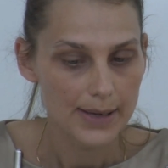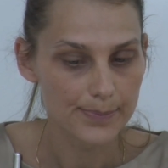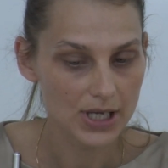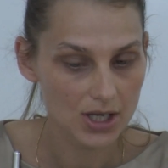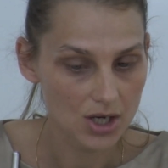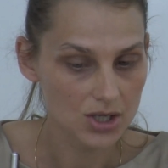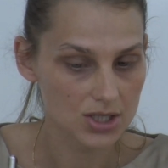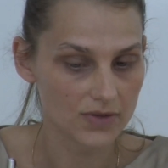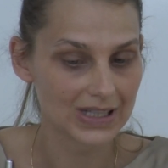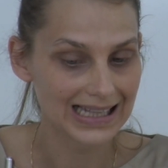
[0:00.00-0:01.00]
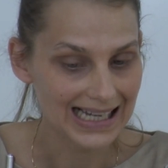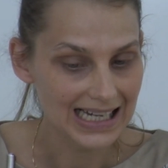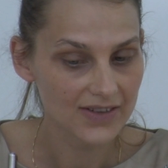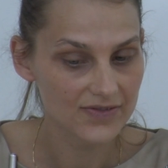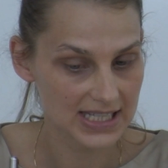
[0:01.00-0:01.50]
because of the
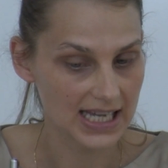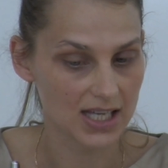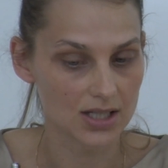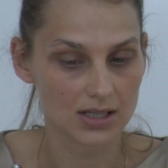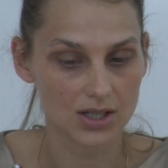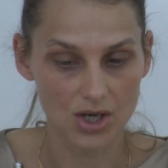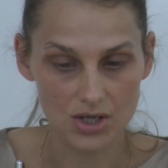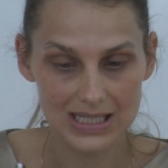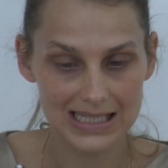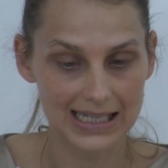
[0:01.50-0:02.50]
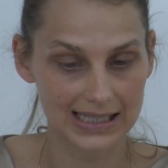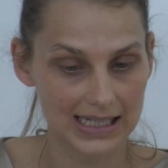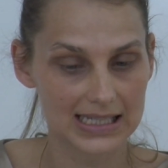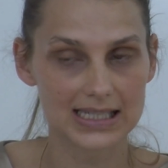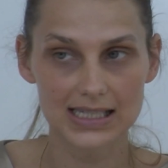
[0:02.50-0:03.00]
life cycle cost
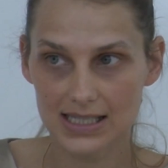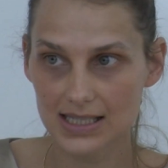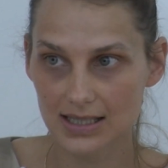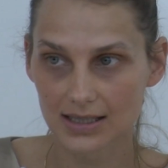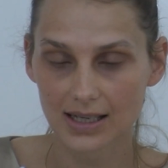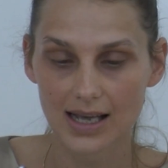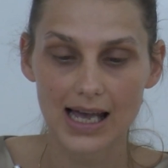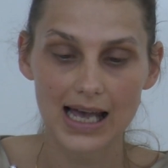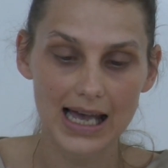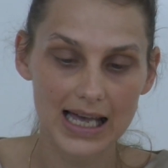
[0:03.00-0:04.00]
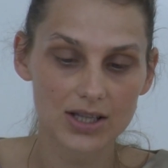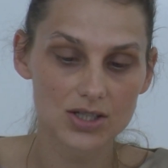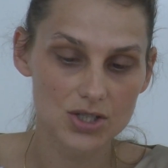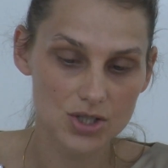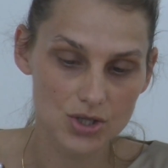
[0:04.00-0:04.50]
analysis and
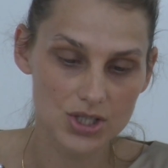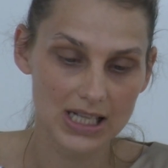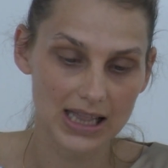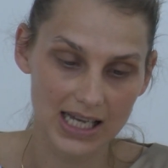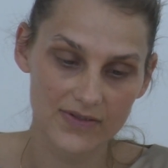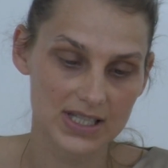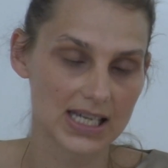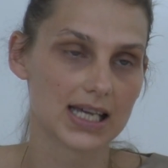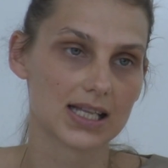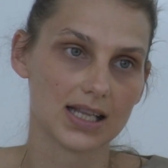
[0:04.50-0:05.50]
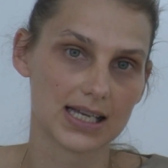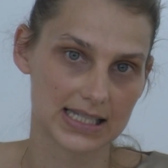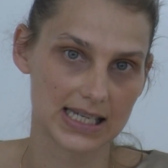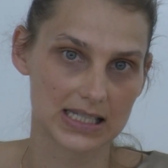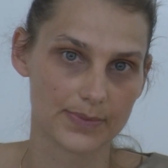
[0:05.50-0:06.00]
social life cycle
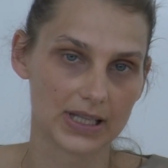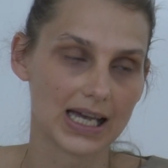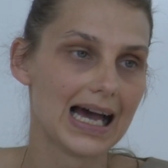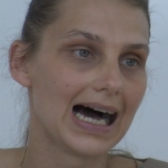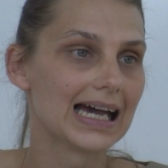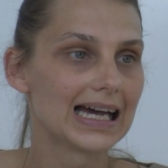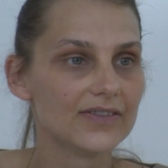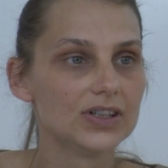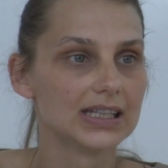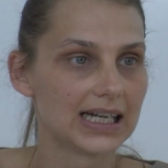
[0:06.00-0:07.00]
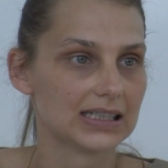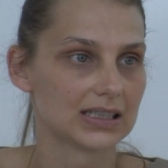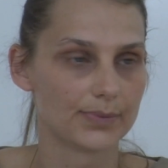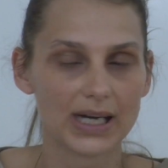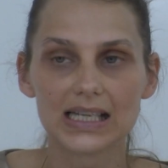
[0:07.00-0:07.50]
assessment. I haven't done
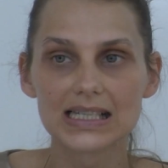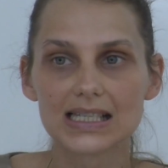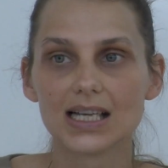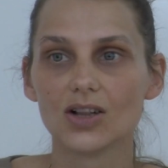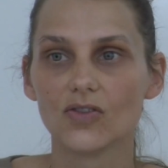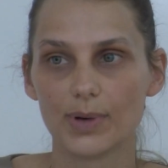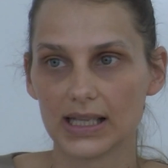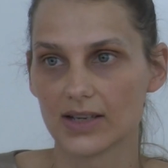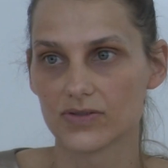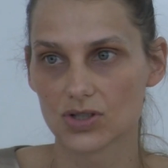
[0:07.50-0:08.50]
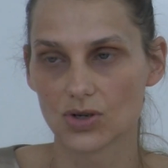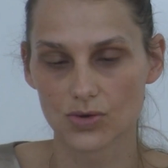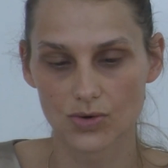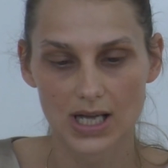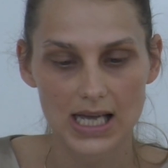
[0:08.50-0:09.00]
it myself, but I saw
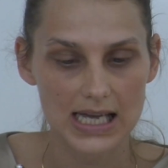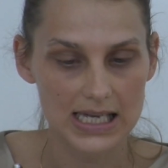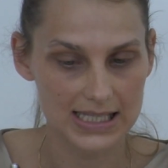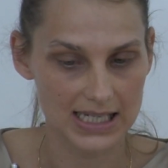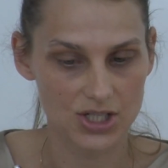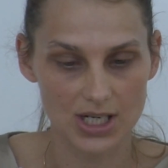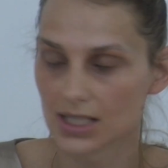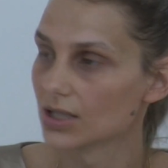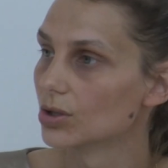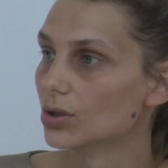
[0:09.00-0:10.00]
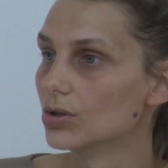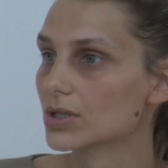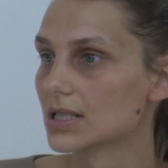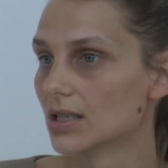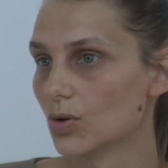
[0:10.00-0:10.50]
such articles
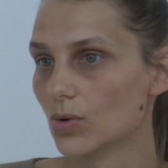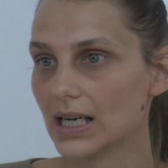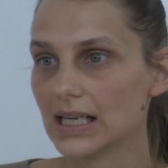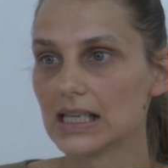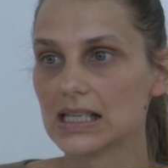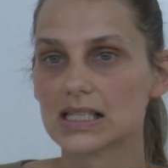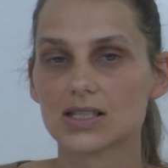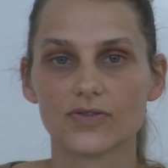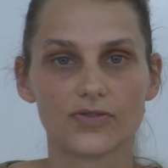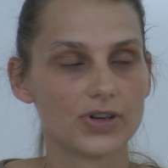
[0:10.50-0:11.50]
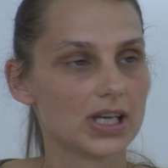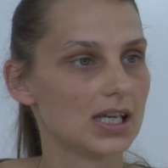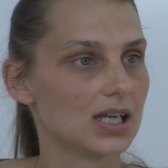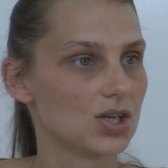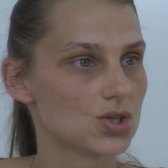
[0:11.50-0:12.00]
where these three
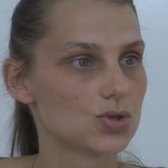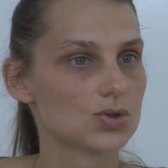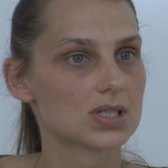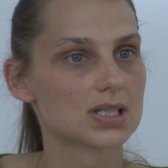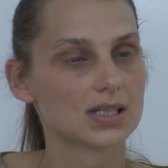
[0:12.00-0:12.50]
issues